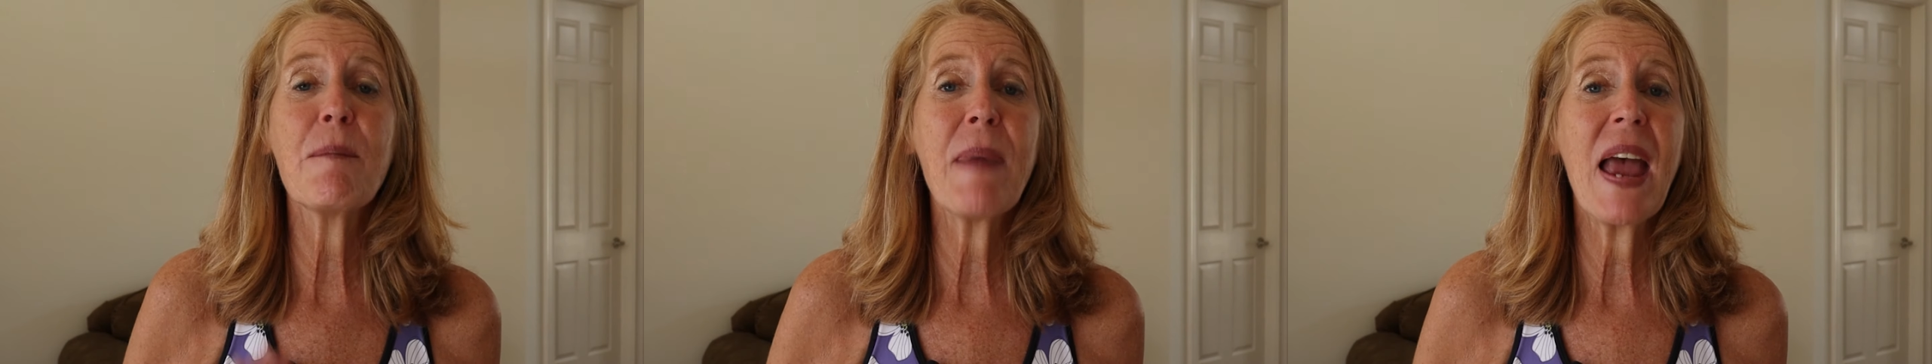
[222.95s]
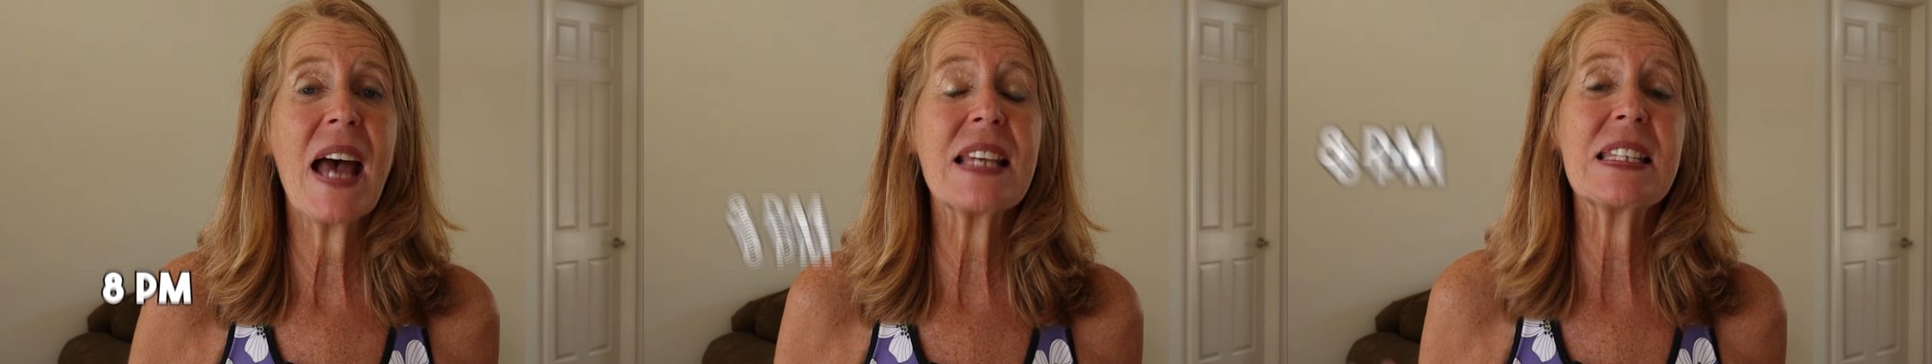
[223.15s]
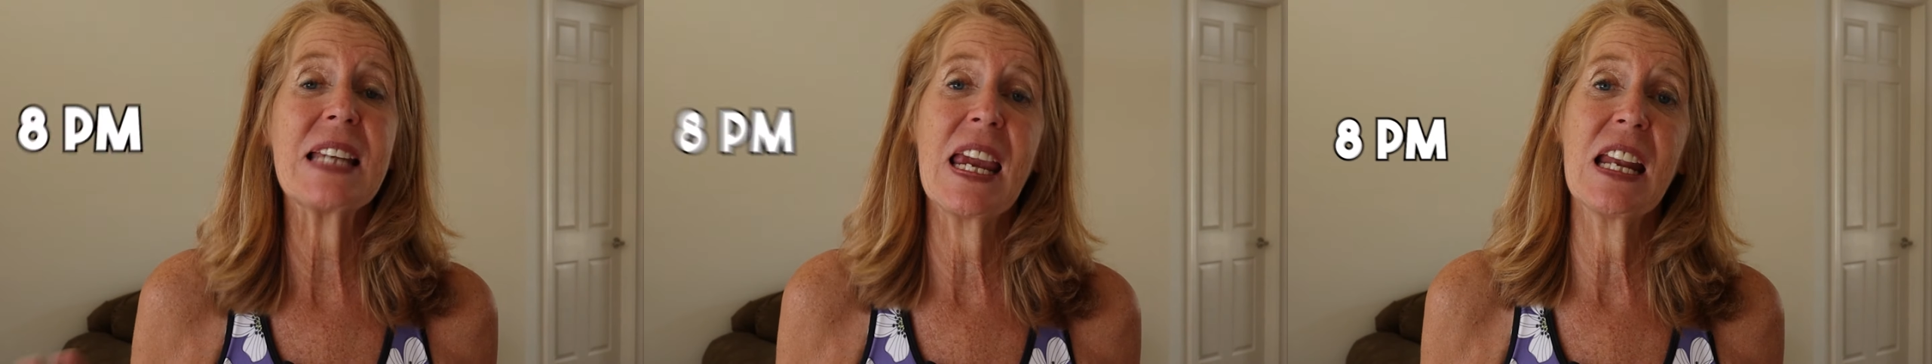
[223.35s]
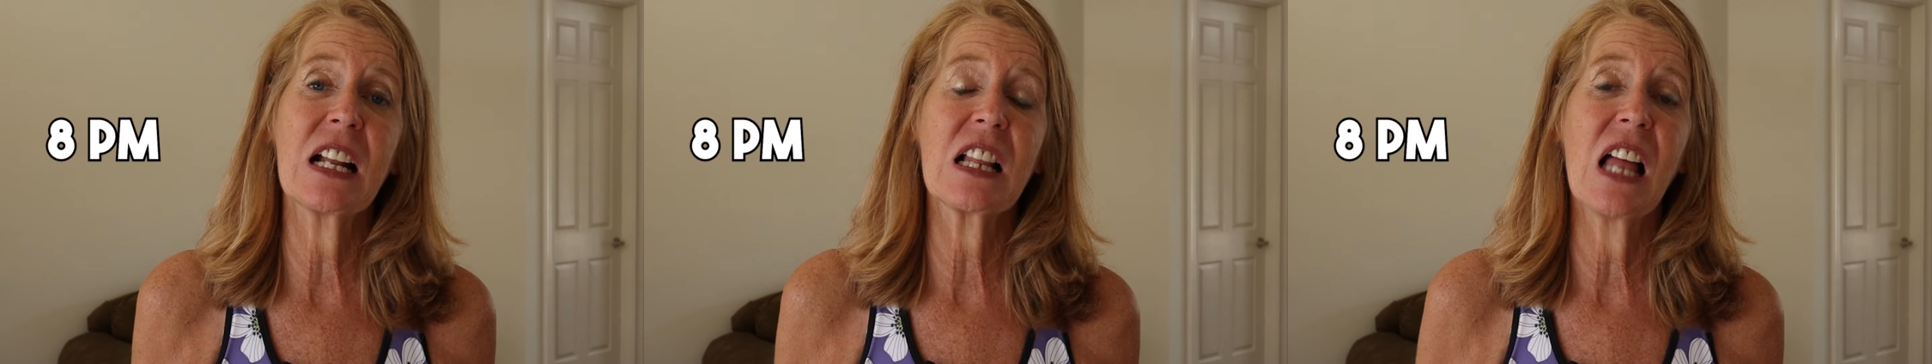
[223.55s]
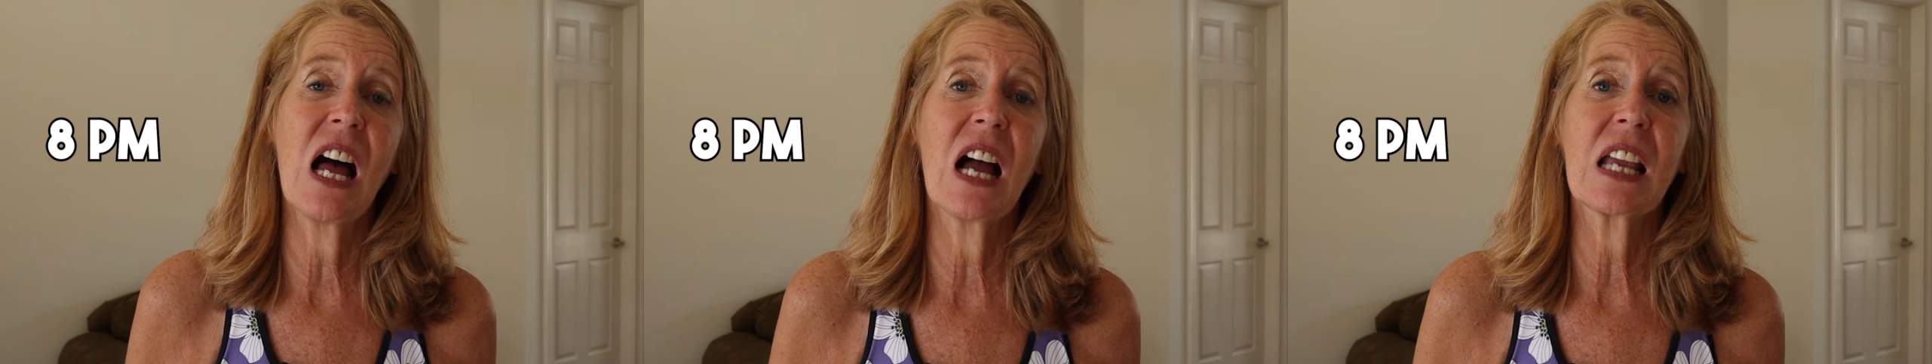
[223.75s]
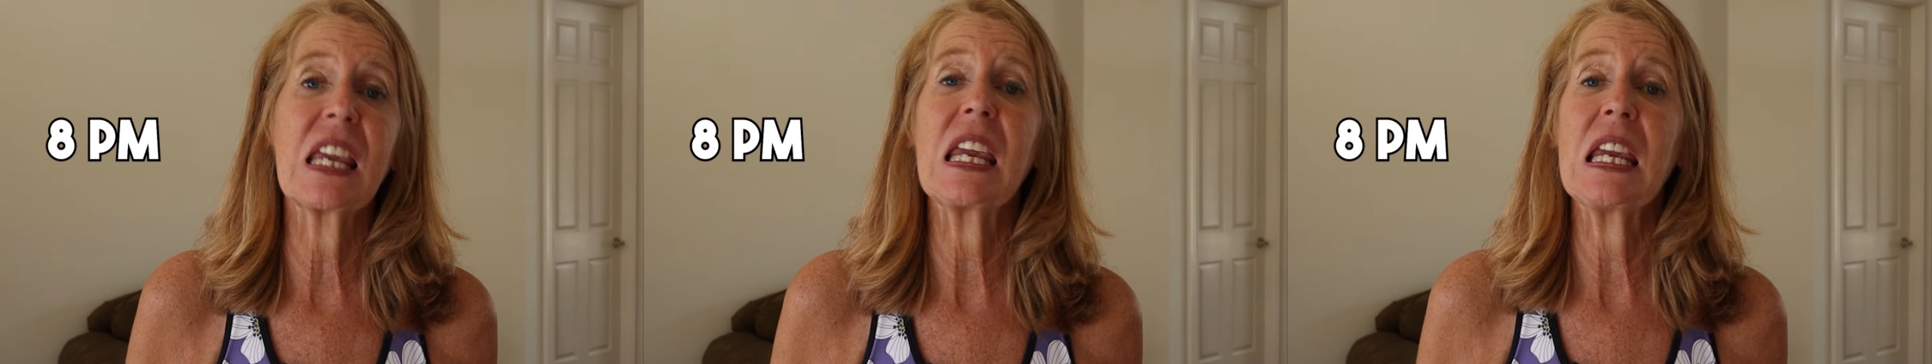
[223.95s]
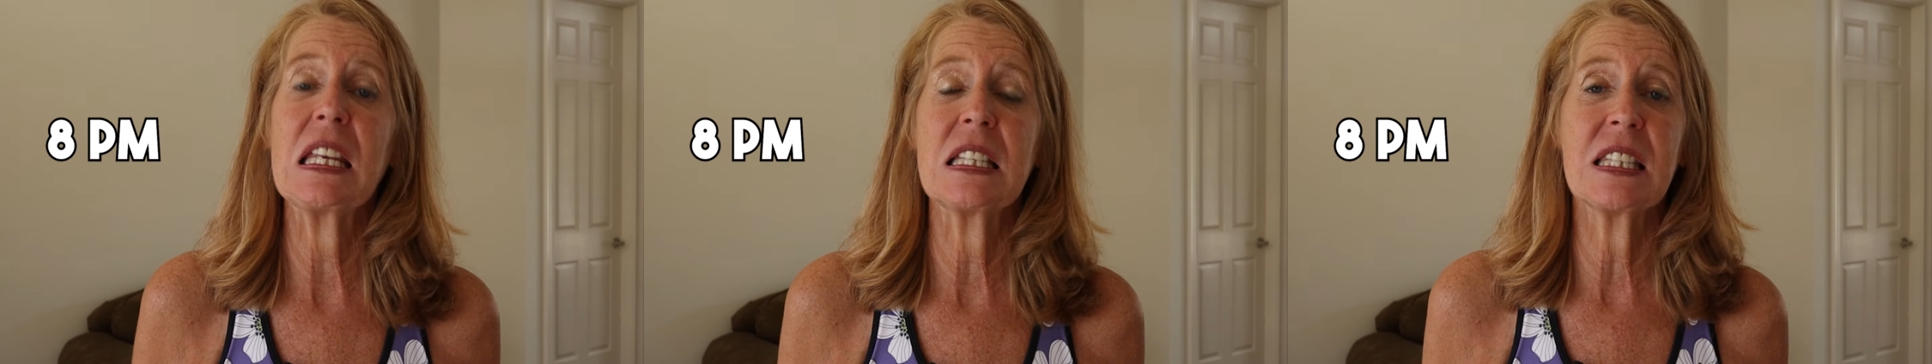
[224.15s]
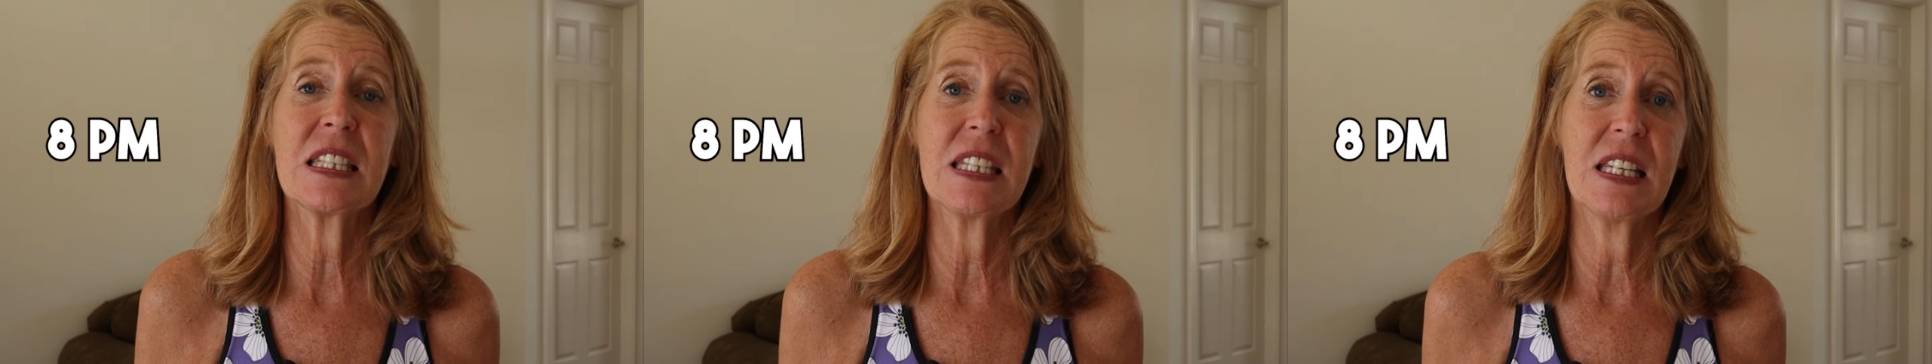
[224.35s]
past eight o'clock
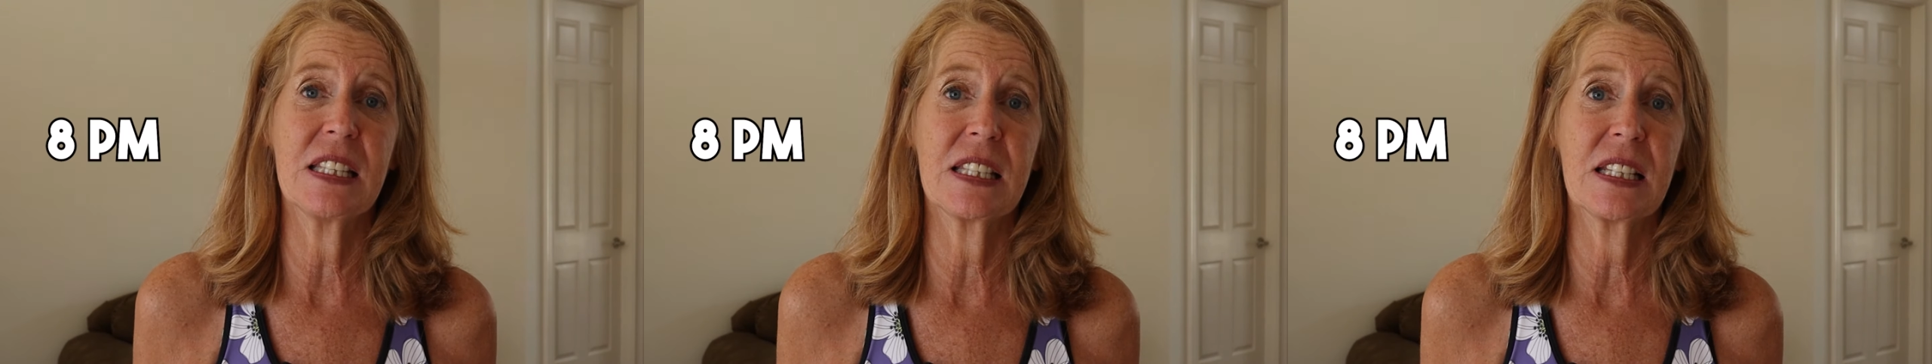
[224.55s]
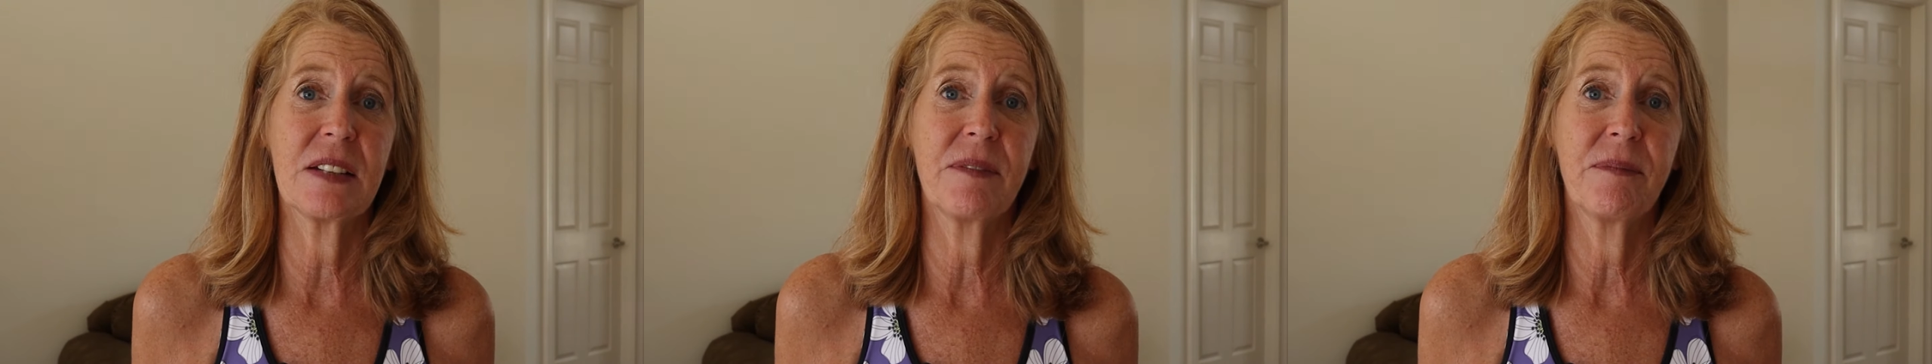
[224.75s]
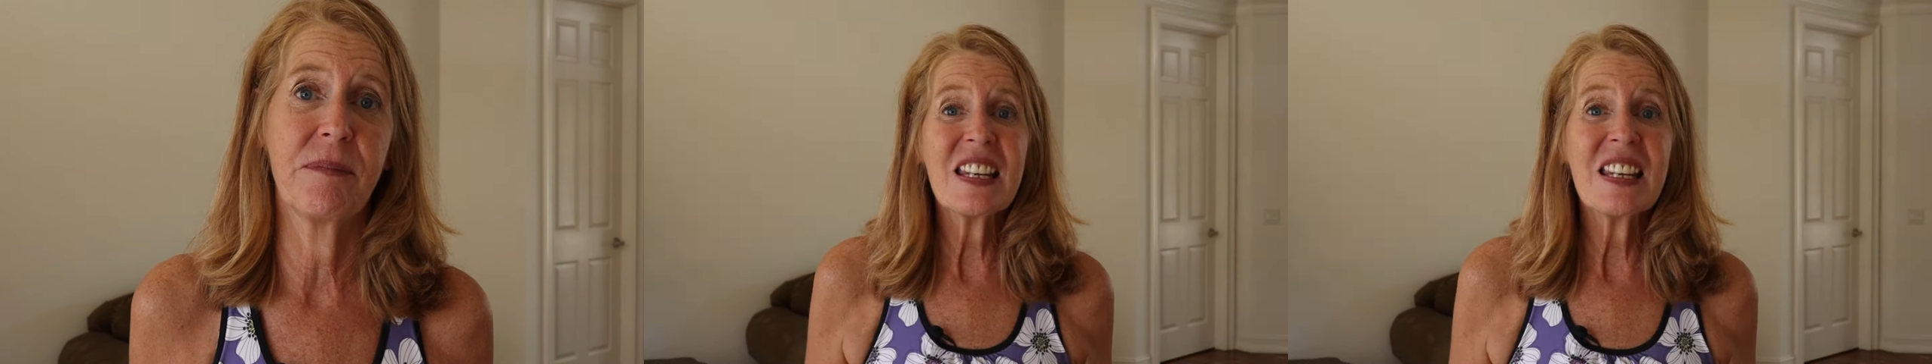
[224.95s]
in season.